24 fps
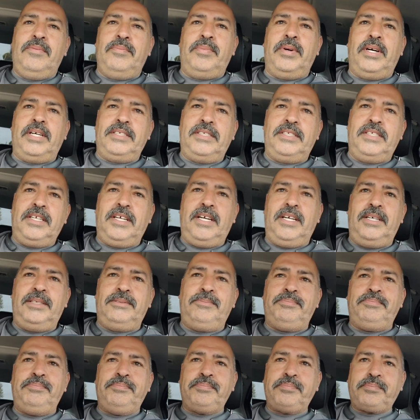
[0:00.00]
But,
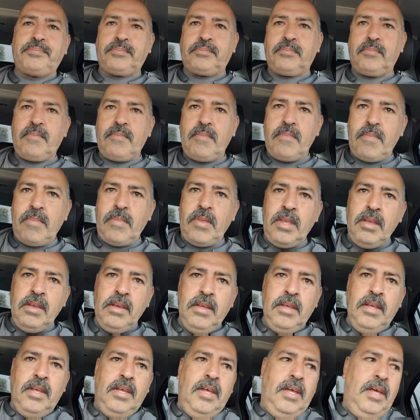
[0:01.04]
um,
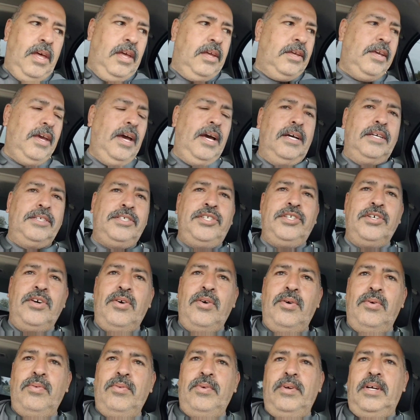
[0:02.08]
yeah,
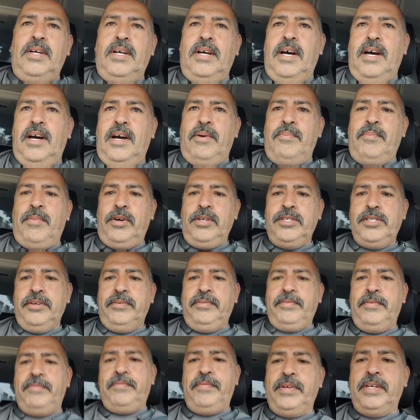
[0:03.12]
so uh, merchant
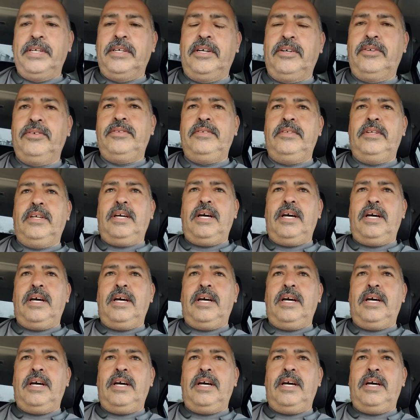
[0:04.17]
fulfilled,